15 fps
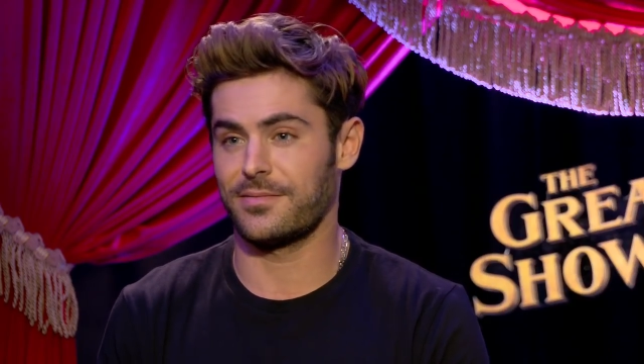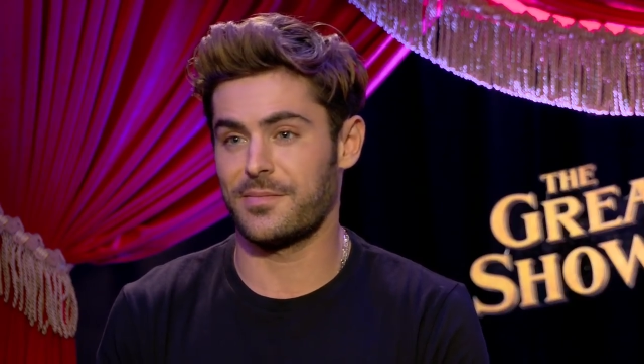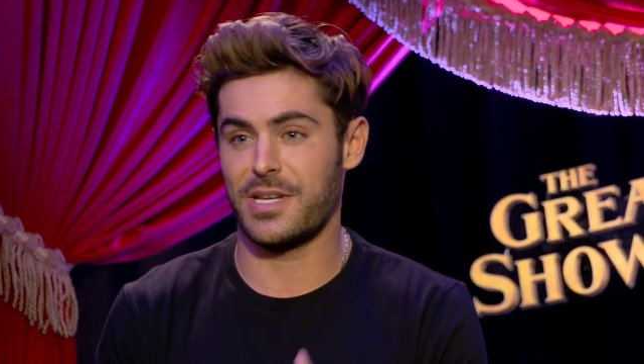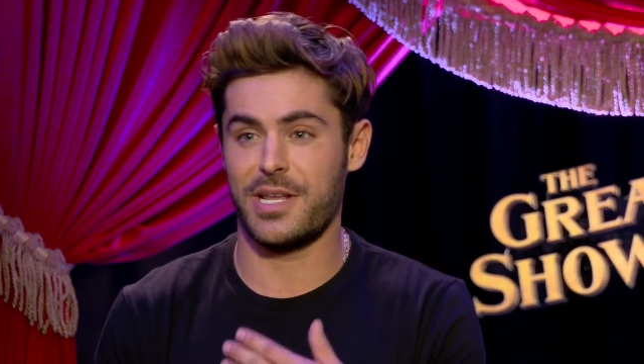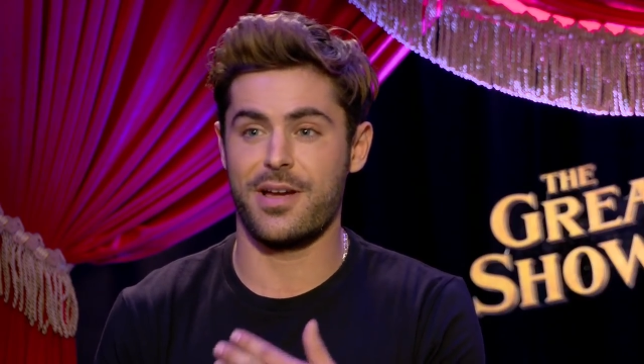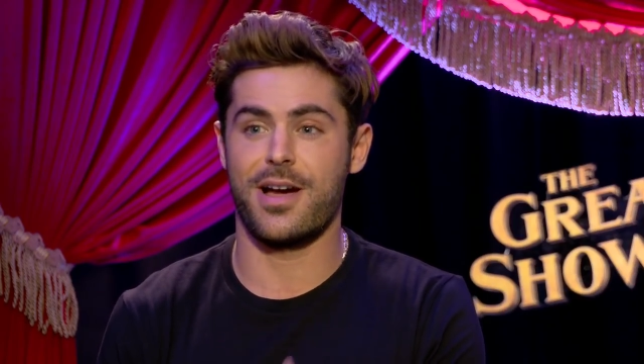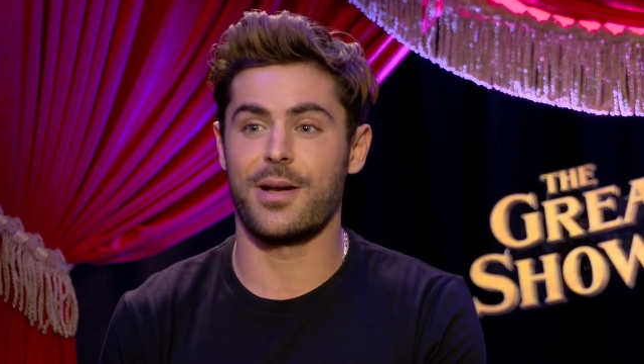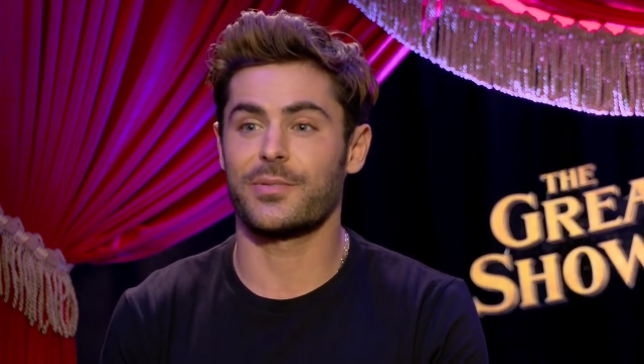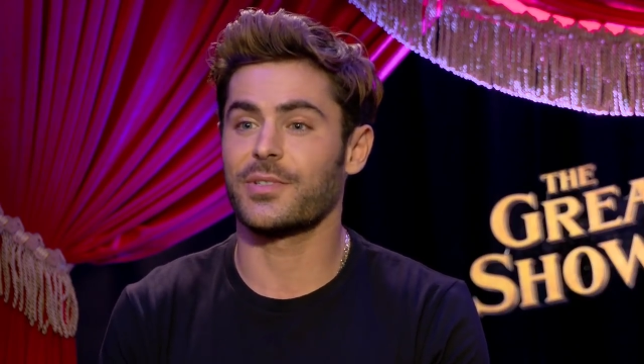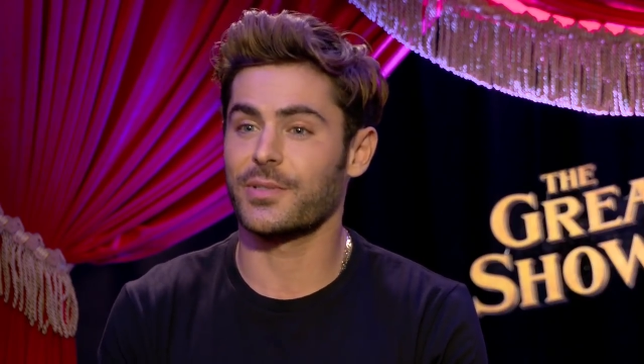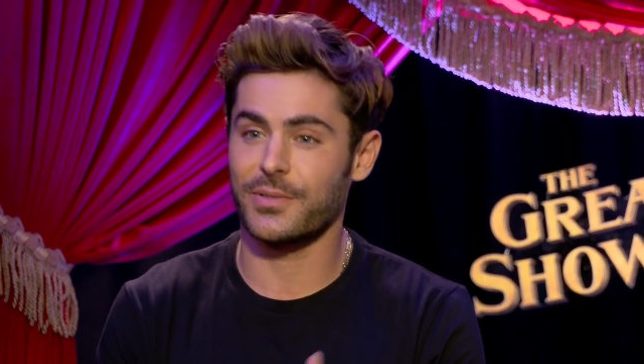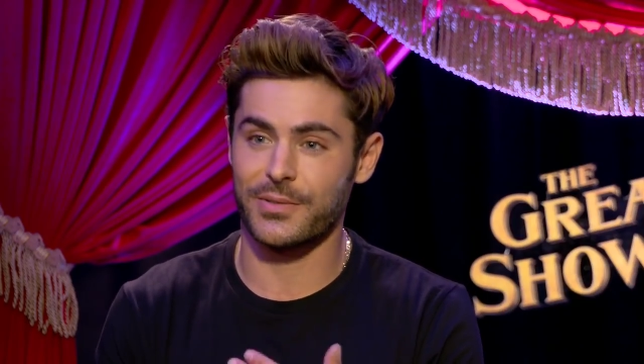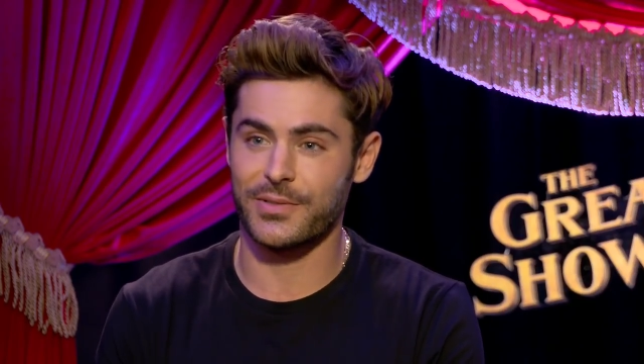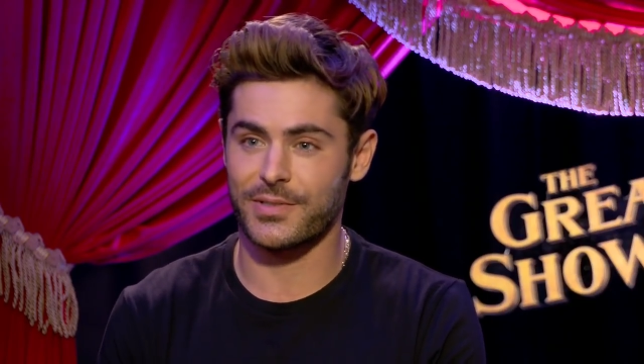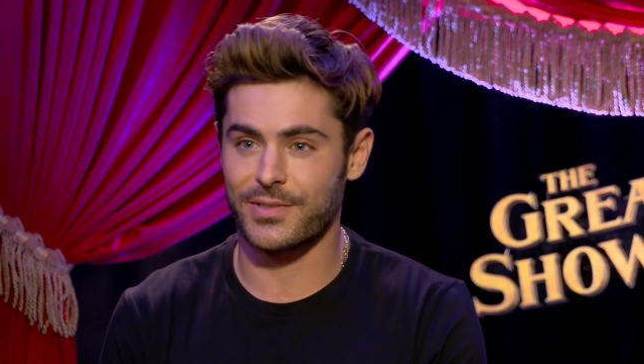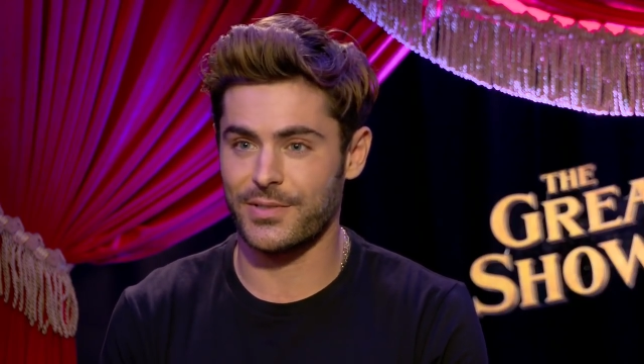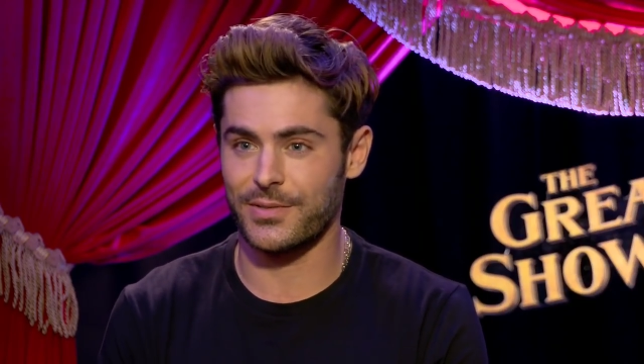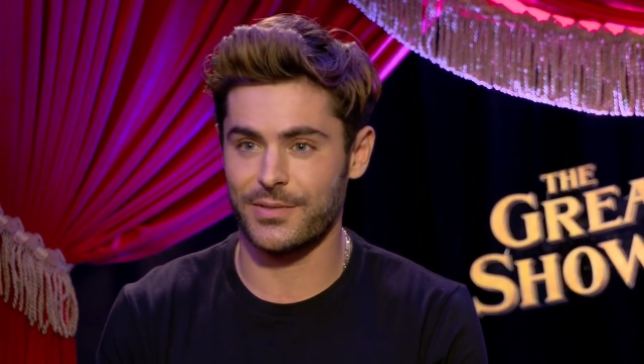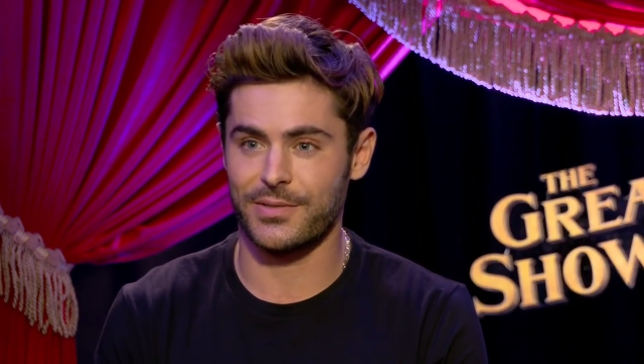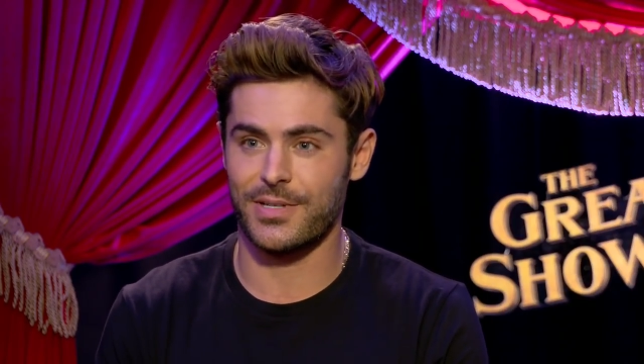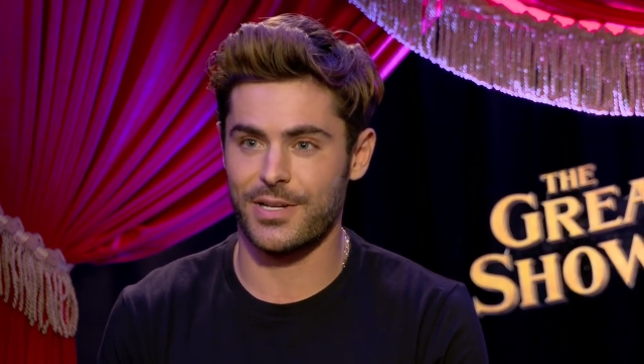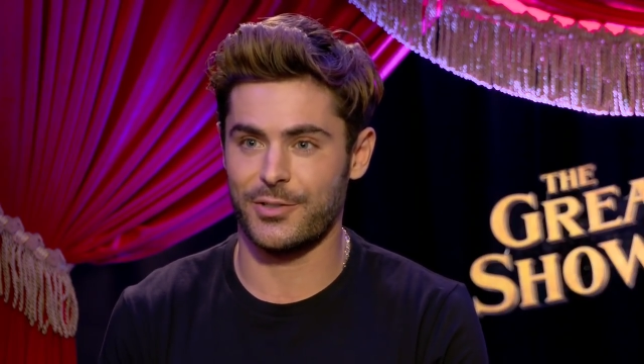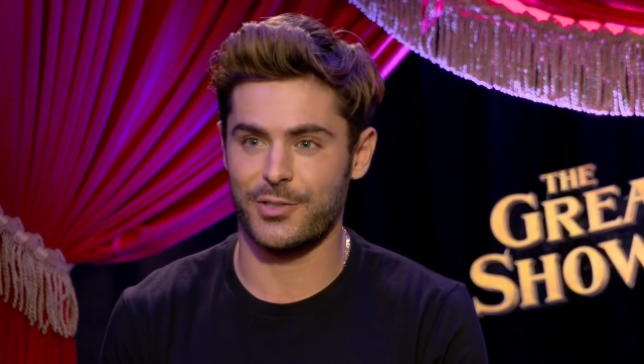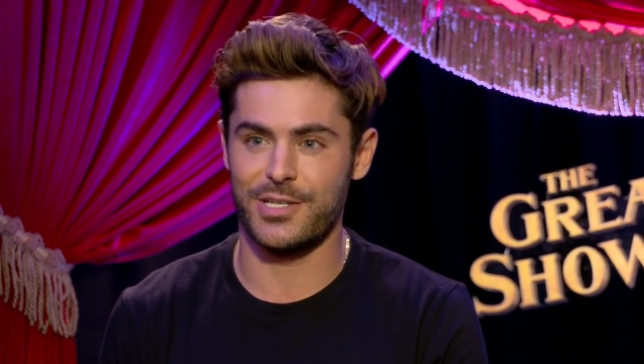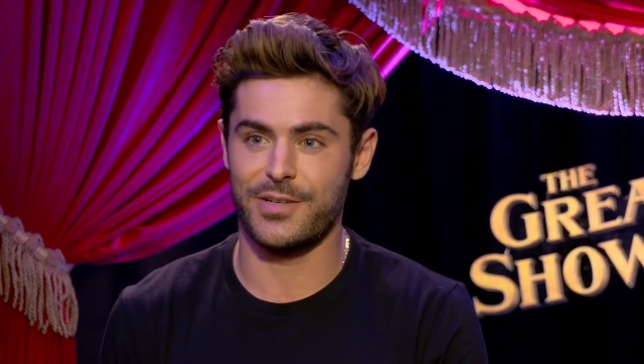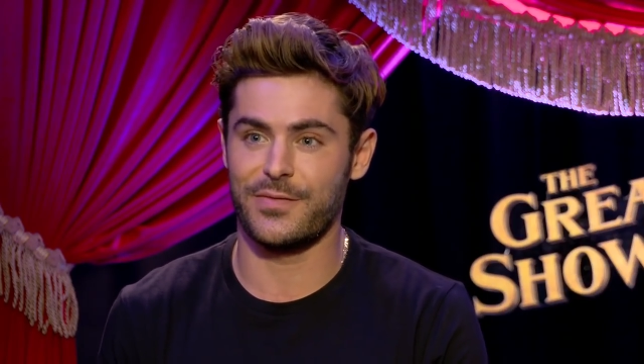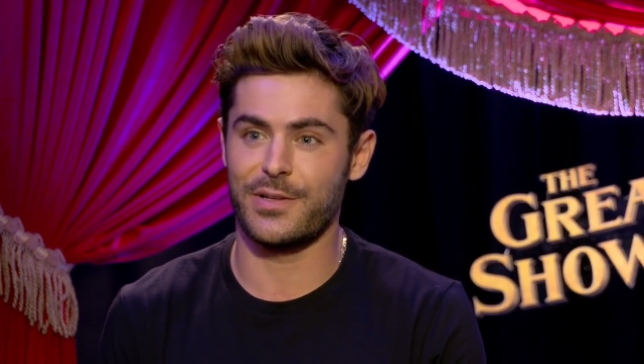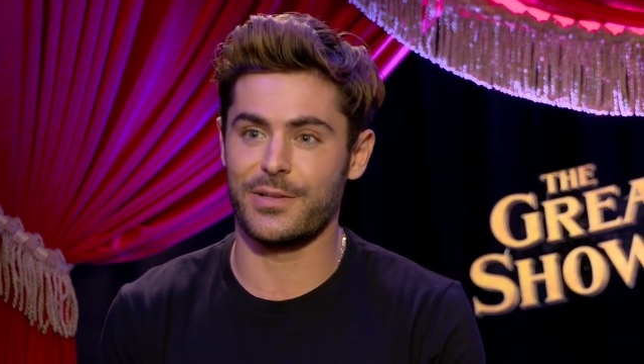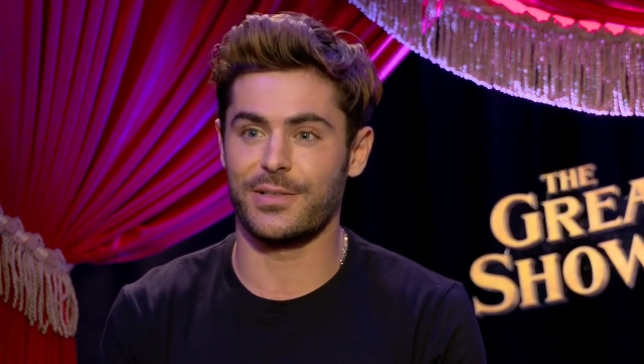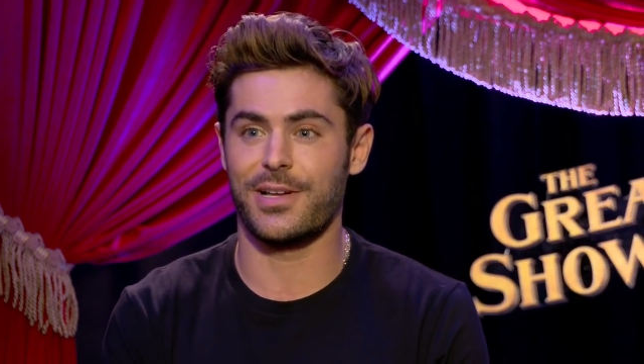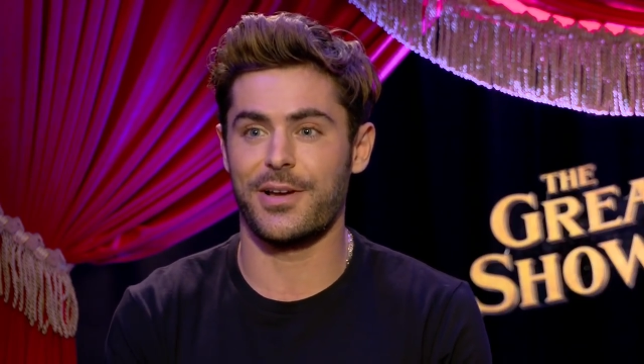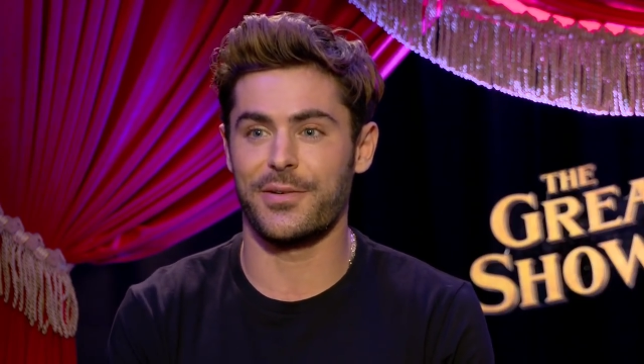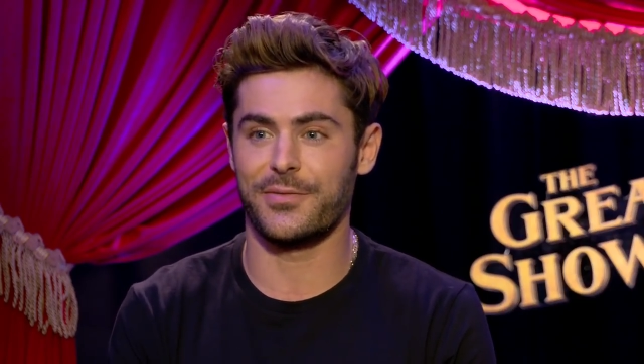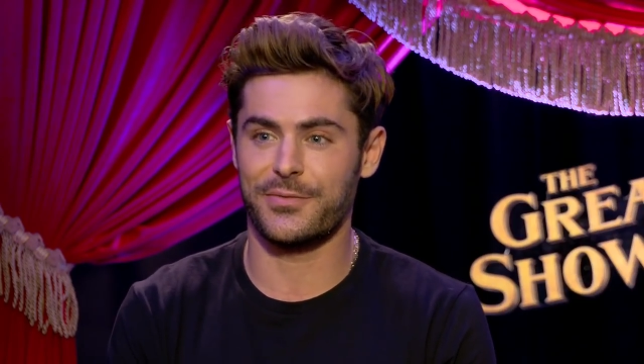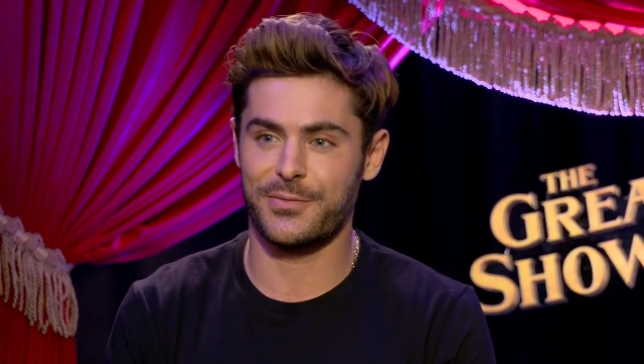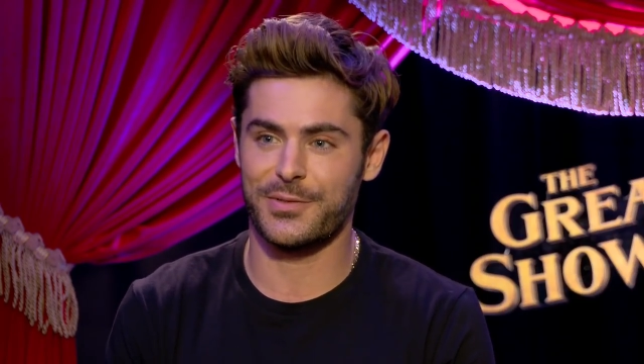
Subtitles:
many obstacles to achieve their love,